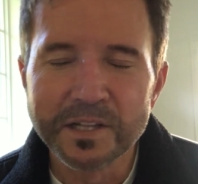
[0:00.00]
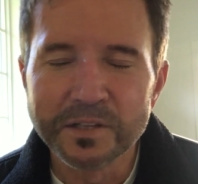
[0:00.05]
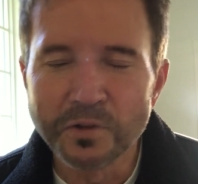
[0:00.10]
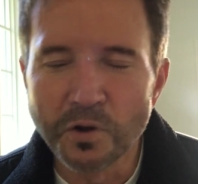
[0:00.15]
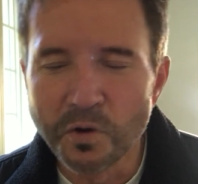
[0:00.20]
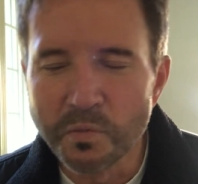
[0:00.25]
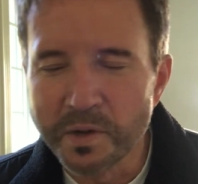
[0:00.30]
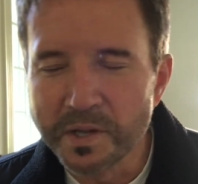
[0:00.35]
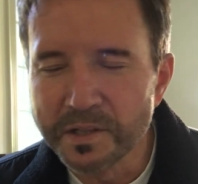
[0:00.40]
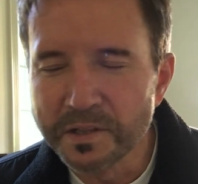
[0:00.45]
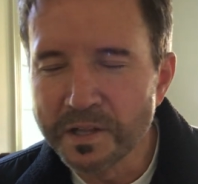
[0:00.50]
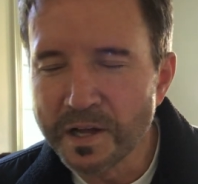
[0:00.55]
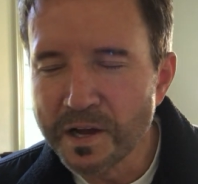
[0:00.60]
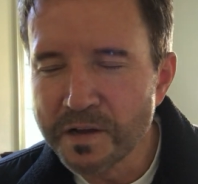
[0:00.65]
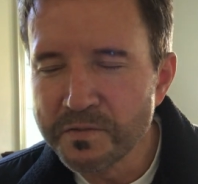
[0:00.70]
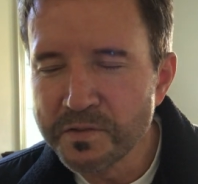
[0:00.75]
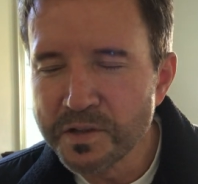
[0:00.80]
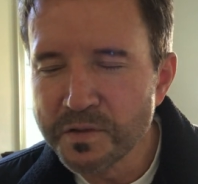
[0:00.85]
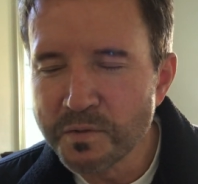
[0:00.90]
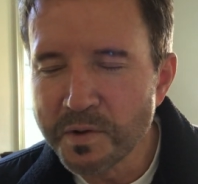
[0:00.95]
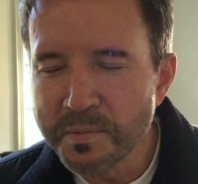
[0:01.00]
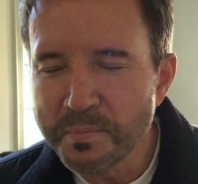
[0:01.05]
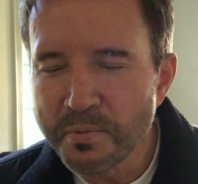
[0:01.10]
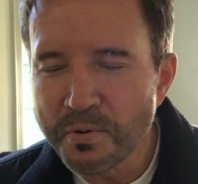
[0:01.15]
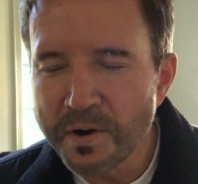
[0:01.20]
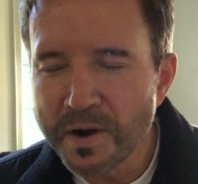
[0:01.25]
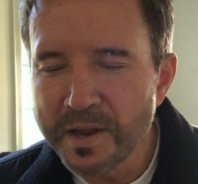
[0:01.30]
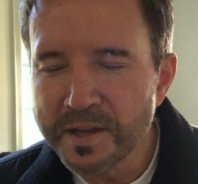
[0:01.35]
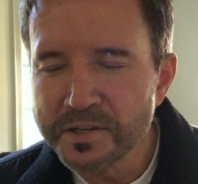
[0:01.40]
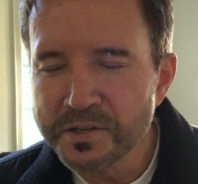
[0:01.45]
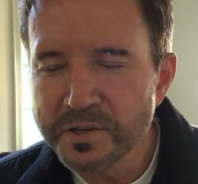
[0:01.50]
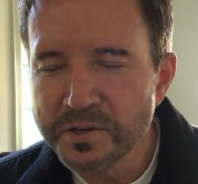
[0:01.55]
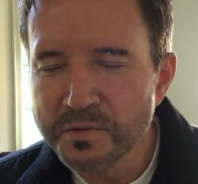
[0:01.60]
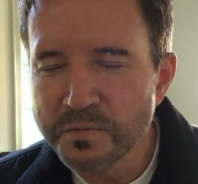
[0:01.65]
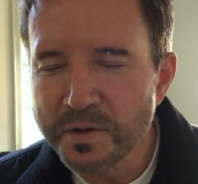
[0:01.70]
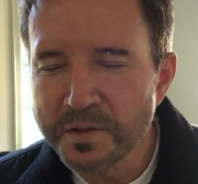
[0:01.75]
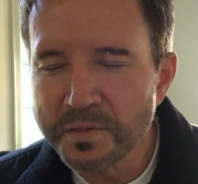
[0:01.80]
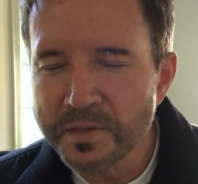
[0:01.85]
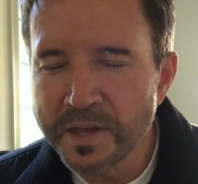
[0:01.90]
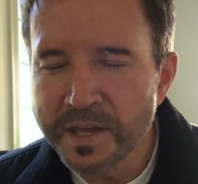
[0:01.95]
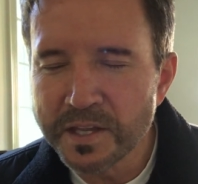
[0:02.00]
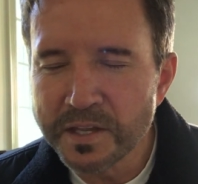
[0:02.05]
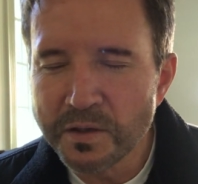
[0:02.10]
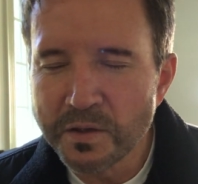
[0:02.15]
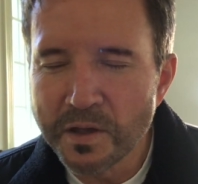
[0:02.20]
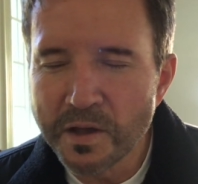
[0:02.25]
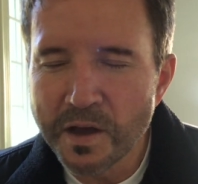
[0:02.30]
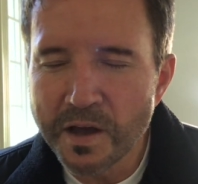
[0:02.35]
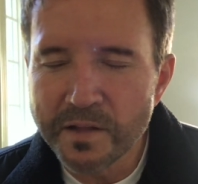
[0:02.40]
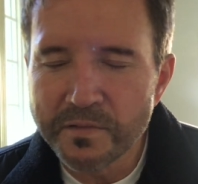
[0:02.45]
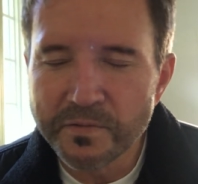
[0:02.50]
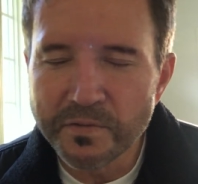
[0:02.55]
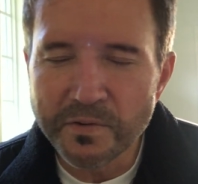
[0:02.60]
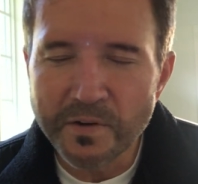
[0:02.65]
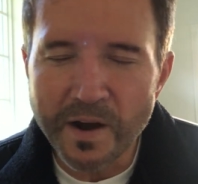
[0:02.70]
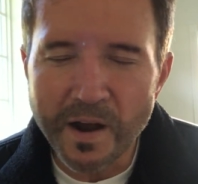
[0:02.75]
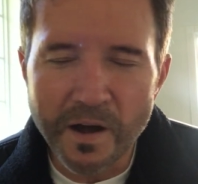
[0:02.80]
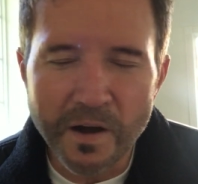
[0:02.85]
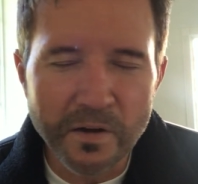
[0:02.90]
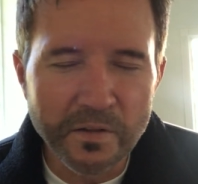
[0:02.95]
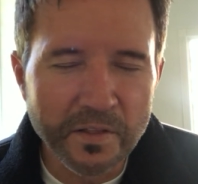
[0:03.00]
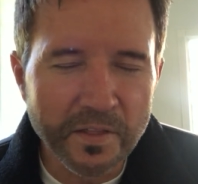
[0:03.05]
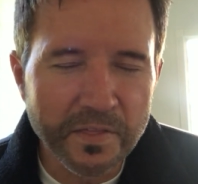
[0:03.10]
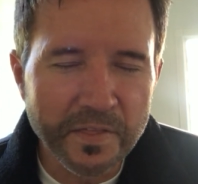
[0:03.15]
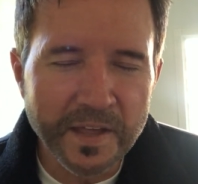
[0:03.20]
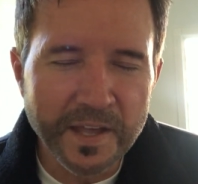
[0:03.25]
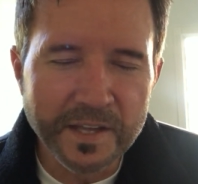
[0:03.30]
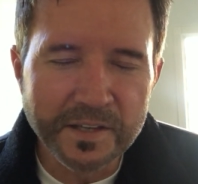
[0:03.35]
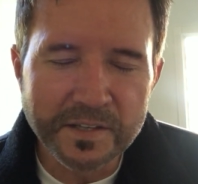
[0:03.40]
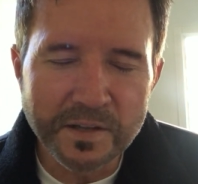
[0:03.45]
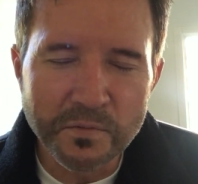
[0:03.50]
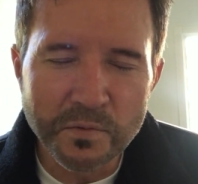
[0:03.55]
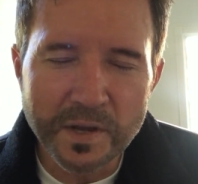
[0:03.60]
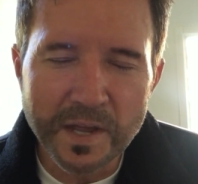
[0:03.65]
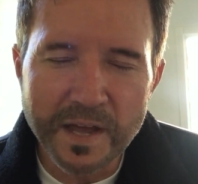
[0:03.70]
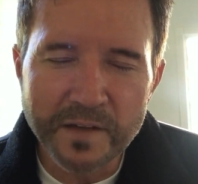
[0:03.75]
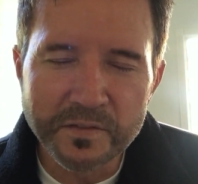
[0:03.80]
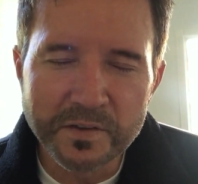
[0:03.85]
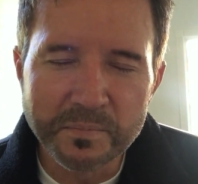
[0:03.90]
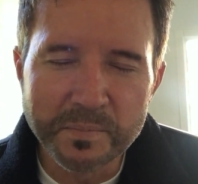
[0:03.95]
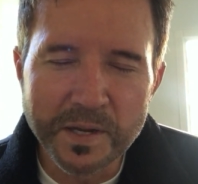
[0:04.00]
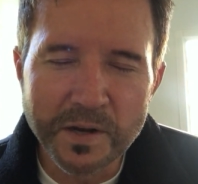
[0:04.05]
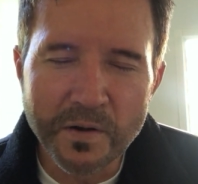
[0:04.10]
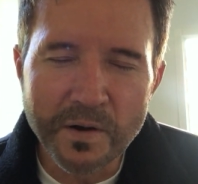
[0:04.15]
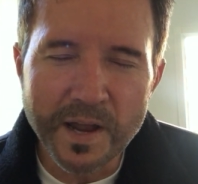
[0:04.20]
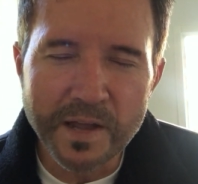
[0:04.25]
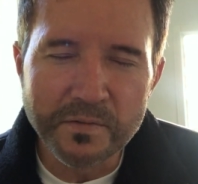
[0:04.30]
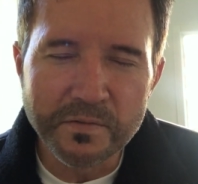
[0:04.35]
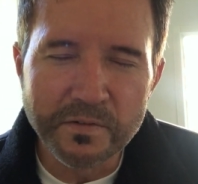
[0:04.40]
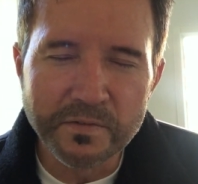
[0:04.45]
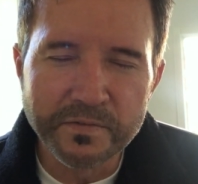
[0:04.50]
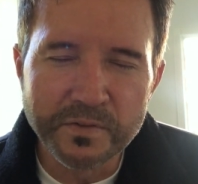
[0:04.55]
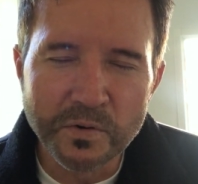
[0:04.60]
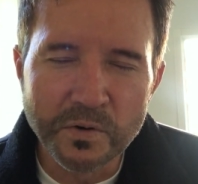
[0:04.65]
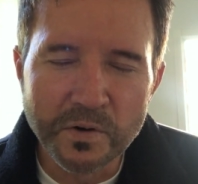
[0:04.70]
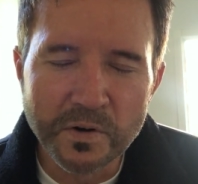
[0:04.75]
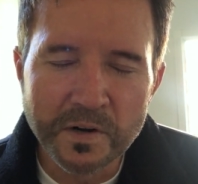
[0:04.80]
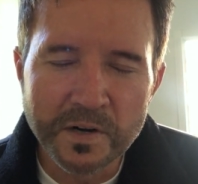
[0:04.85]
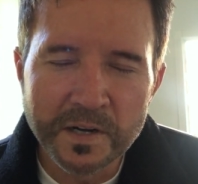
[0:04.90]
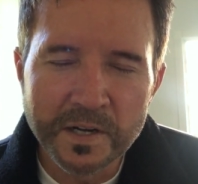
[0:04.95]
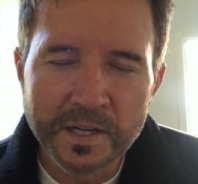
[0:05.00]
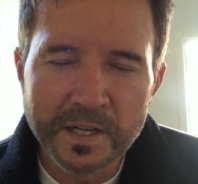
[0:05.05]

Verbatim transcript: Lord, we love you, we praise you, we thank you, God, for all the things that we have to be grateful for.